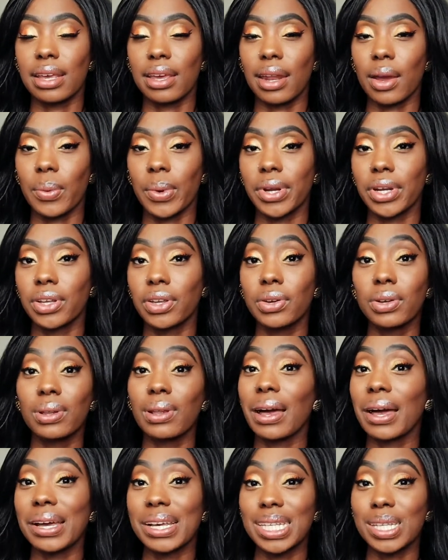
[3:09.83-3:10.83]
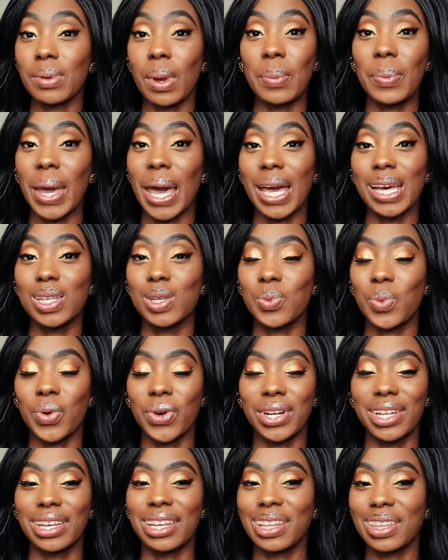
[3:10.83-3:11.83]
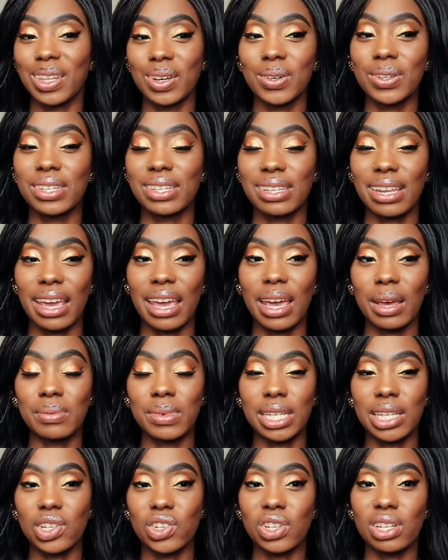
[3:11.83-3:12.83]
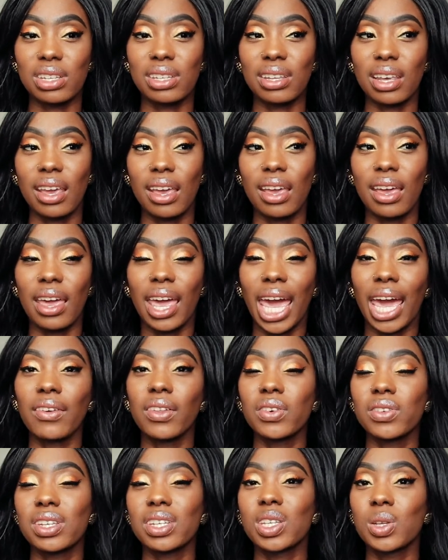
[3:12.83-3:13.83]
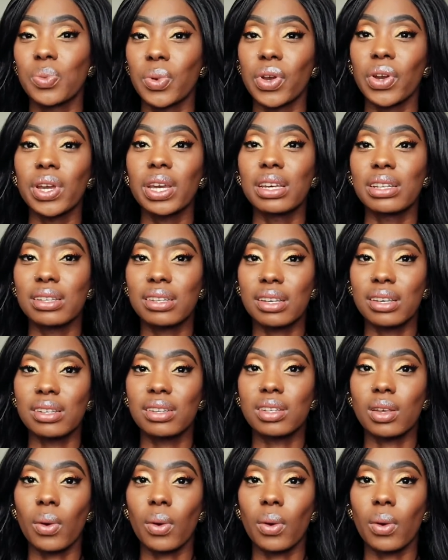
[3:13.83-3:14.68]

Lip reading: and I want to utilize my passport and get those stamps and just have those experiences,